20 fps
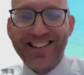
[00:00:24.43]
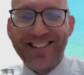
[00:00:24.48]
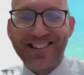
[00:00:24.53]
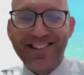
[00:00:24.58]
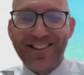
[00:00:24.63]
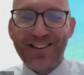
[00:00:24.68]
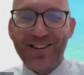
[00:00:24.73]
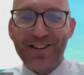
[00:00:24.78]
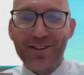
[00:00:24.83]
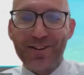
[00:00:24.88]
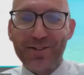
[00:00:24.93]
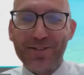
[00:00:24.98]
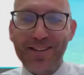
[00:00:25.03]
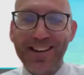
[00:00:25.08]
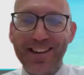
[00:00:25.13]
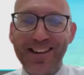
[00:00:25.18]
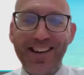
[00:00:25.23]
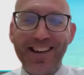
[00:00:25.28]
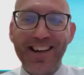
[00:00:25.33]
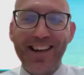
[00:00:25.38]

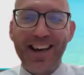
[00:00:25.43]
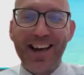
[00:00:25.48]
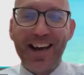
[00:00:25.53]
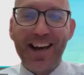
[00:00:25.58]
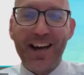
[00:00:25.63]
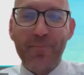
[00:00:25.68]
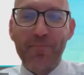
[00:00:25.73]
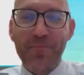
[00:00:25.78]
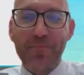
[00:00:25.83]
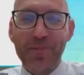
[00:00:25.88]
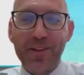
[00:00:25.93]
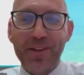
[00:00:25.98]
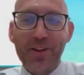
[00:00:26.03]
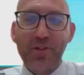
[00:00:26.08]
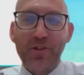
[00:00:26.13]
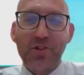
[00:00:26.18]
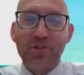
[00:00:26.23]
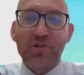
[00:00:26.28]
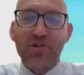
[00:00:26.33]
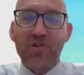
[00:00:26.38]
So
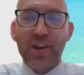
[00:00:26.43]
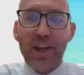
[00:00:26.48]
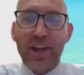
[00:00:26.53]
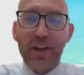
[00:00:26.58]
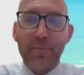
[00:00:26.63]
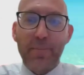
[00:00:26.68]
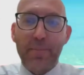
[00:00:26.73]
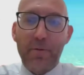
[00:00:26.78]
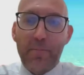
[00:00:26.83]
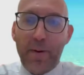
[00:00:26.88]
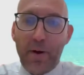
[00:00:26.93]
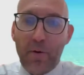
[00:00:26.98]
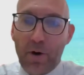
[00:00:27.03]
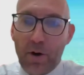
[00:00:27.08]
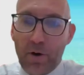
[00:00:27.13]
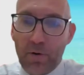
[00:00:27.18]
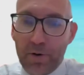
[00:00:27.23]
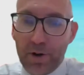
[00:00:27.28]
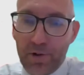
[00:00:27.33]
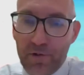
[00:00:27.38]
there's a saying about
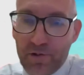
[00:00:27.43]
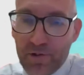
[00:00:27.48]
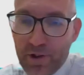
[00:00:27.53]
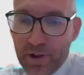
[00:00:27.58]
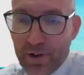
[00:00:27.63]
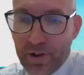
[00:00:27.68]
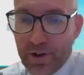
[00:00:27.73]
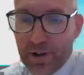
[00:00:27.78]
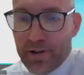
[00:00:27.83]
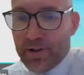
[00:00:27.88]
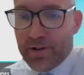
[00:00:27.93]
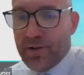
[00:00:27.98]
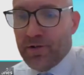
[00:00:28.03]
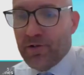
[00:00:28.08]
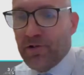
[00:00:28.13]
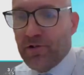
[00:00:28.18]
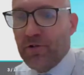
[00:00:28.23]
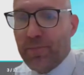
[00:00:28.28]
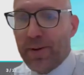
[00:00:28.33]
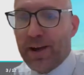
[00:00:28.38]
boat owners that the
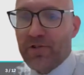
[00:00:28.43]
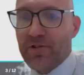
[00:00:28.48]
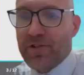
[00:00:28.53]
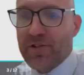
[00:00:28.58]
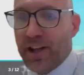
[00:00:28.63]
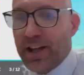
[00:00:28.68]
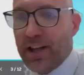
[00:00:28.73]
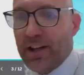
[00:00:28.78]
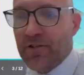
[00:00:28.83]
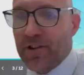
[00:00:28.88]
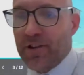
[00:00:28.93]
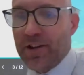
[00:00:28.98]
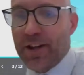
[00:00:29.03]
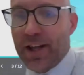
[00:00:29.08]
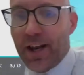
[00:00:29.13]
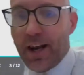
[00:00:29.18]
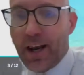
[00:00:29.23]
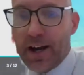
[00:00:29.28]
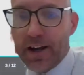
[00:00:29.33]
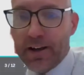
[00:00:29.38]
two best days in
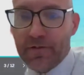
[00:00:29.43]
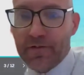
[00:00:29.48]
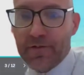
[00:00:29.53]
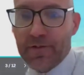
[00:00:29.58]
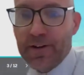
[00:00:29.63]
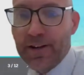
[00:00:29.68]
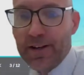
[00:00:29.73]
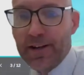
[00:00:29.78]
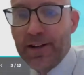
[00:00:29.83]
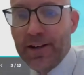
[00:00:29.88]
their life